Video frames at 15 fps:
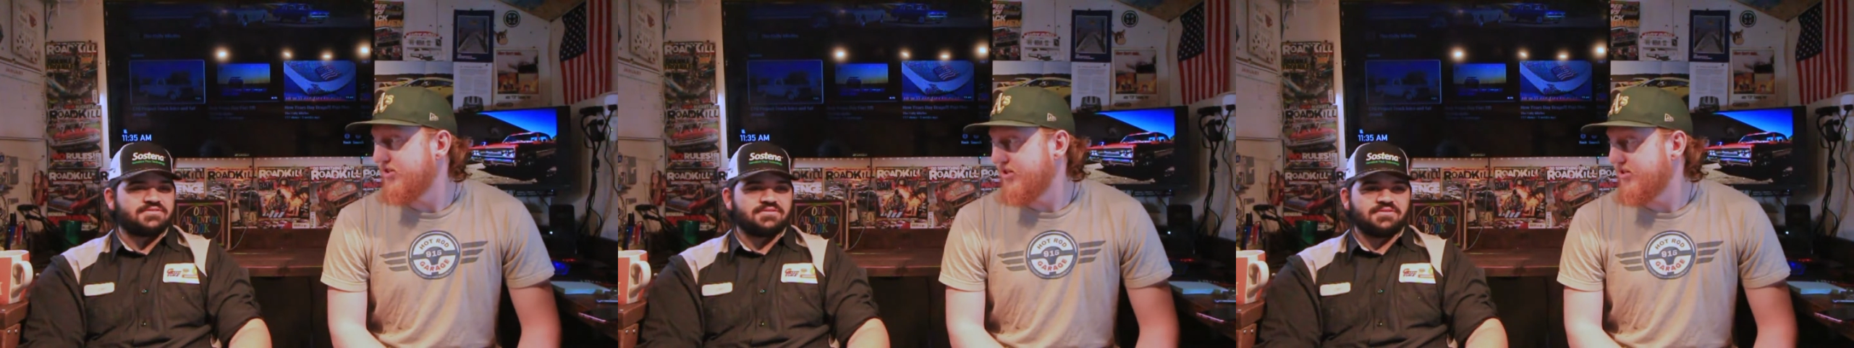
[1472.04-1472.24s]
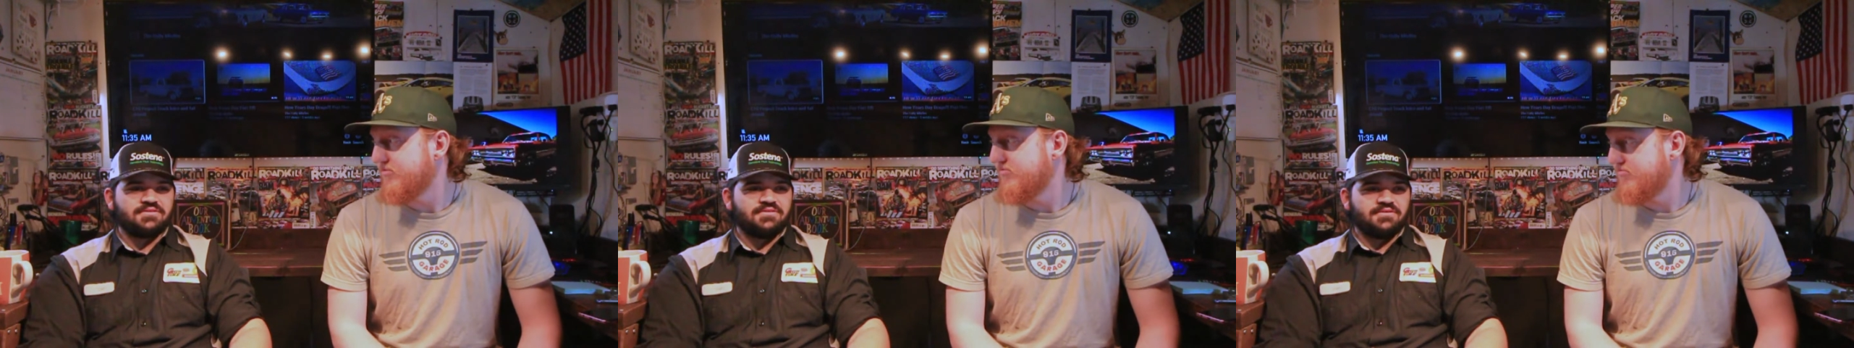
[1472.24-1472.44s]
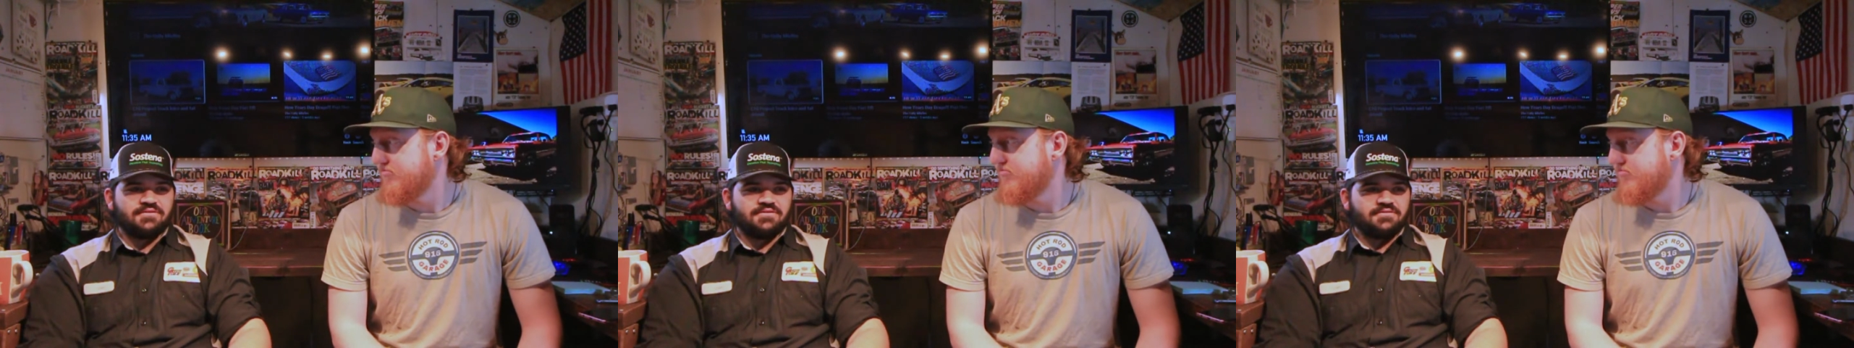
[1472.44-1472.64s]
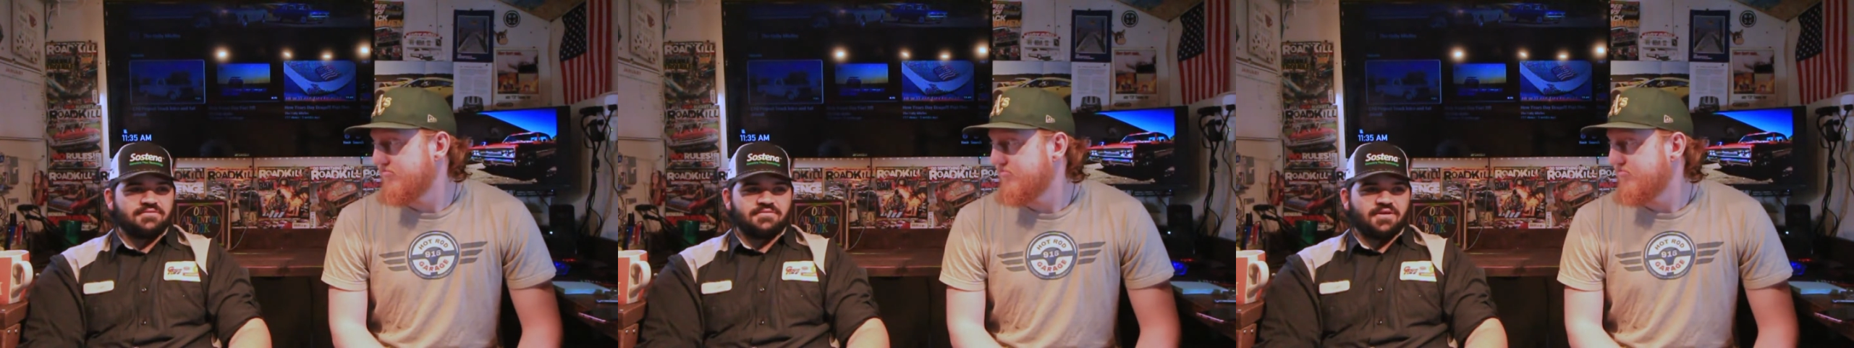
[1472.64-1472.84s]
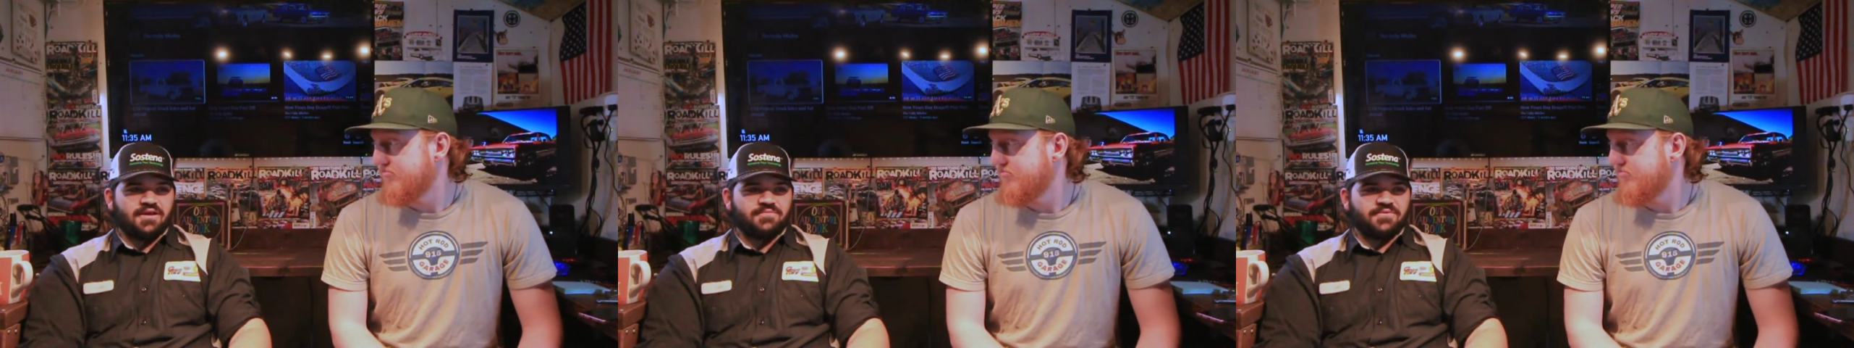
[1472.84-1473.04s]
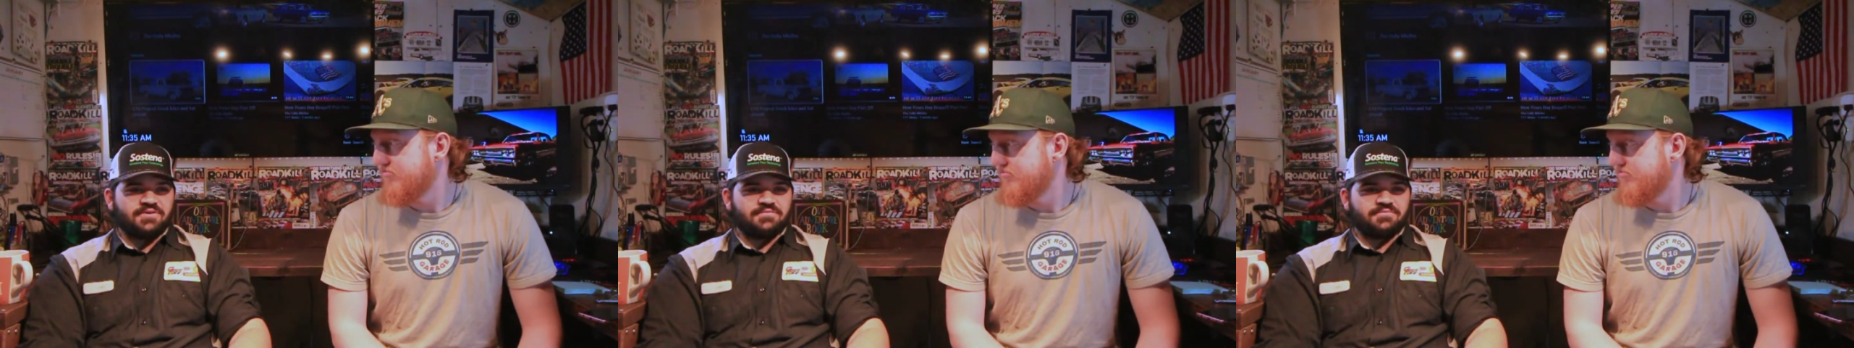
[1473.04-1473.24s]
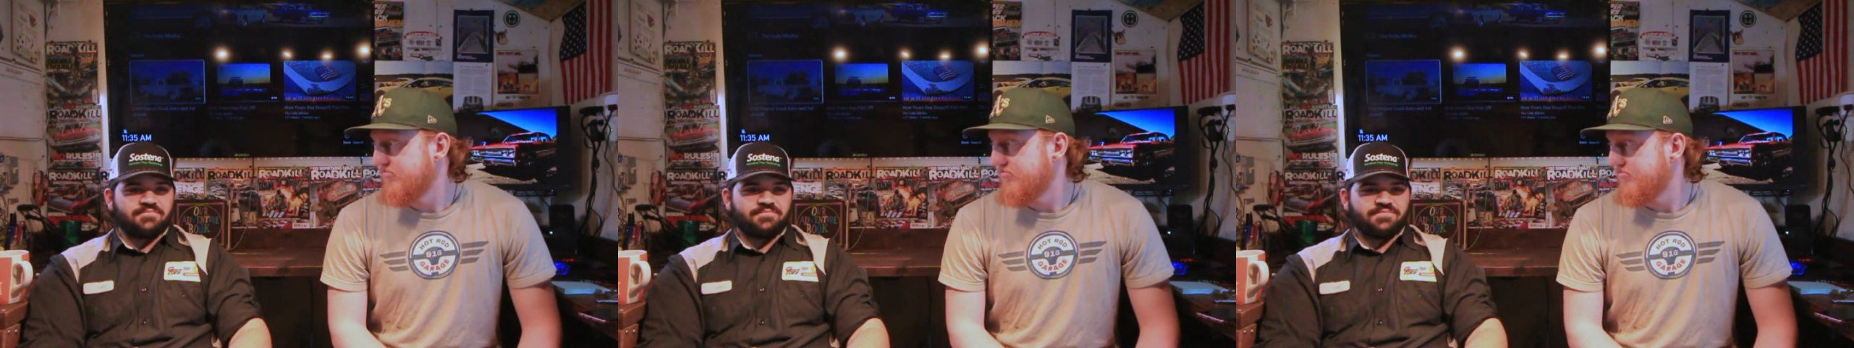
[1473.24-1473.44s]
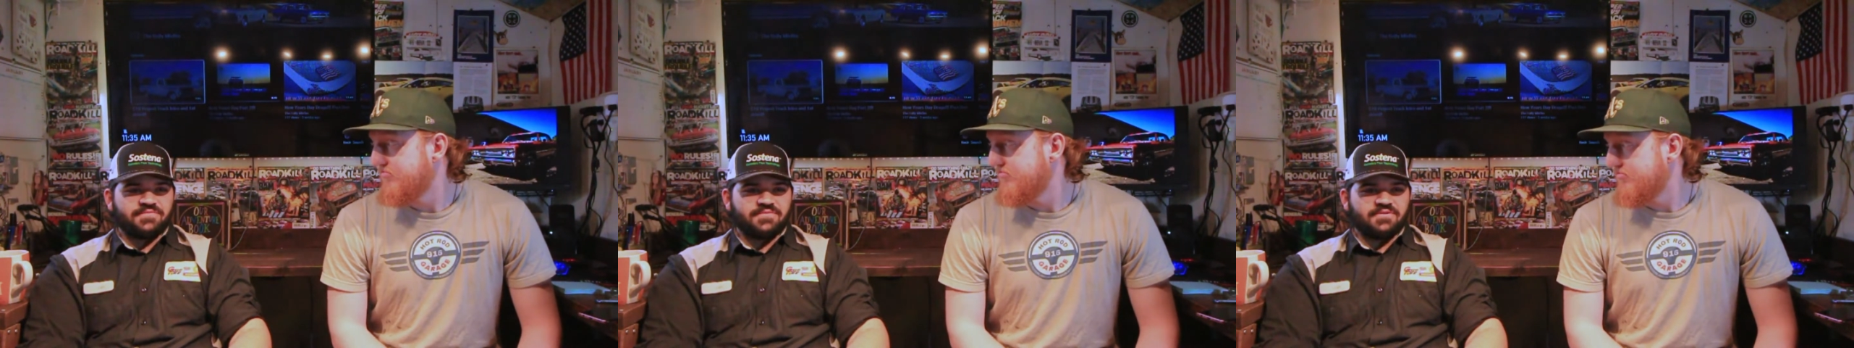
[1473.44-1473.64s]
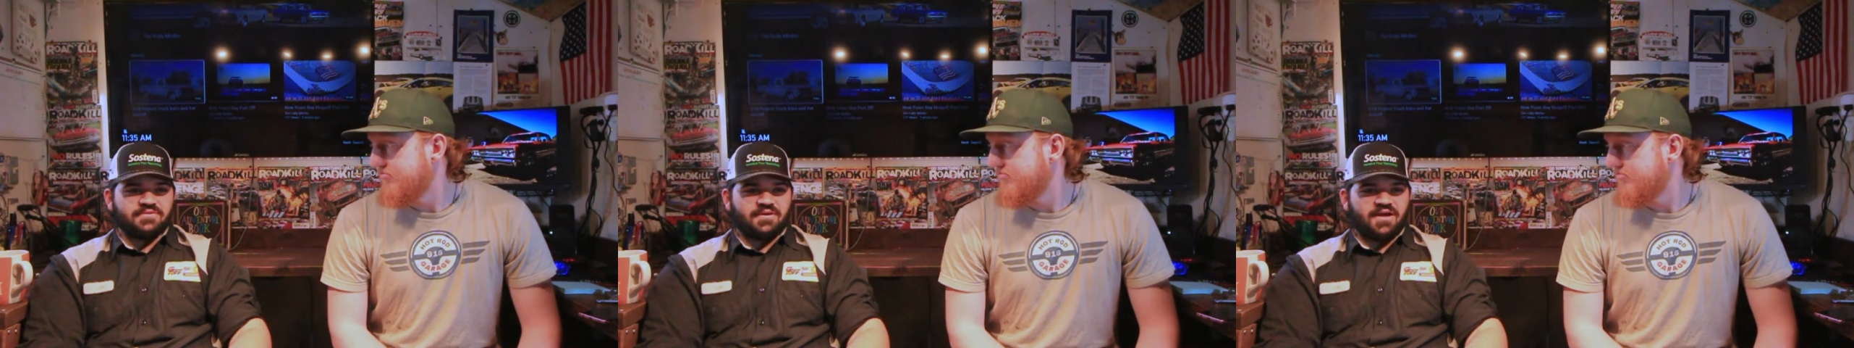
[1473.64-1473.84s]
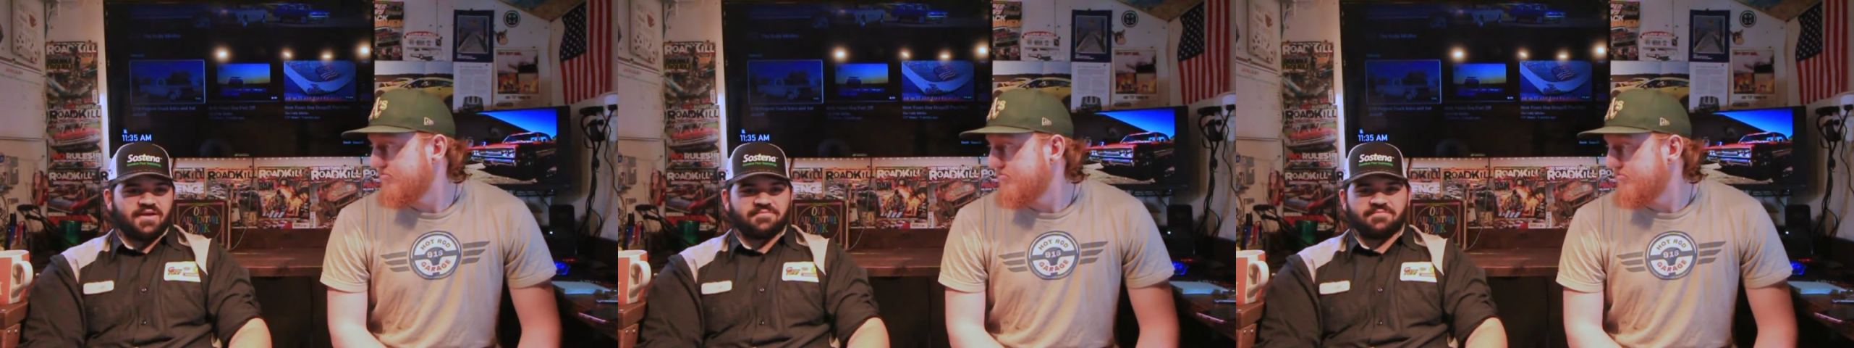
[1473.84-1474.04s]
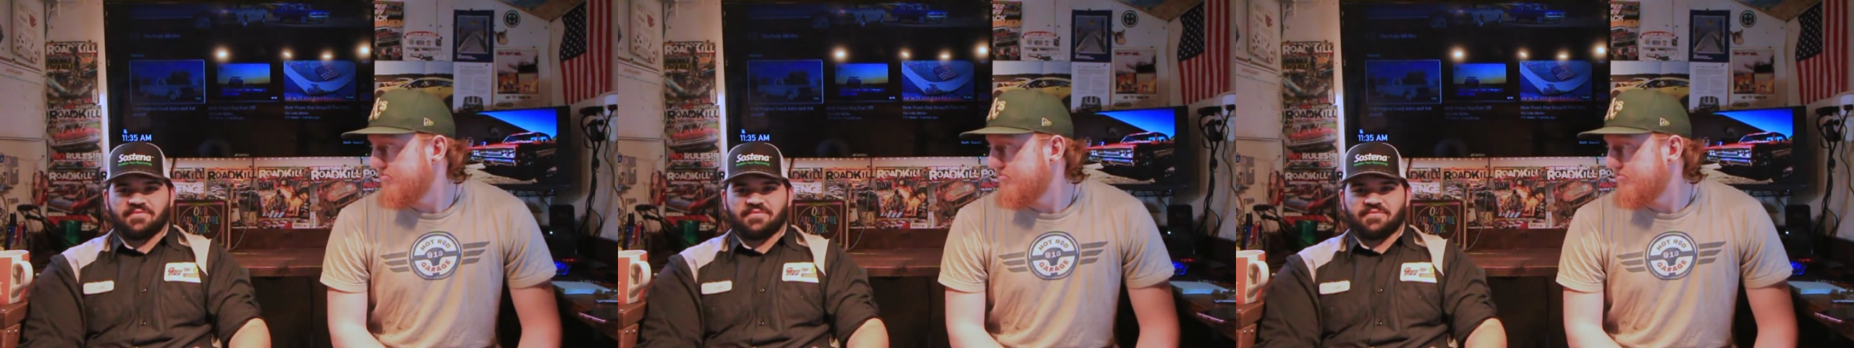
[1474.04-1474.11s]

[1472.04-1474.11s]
Speaker 1: good. I mean, I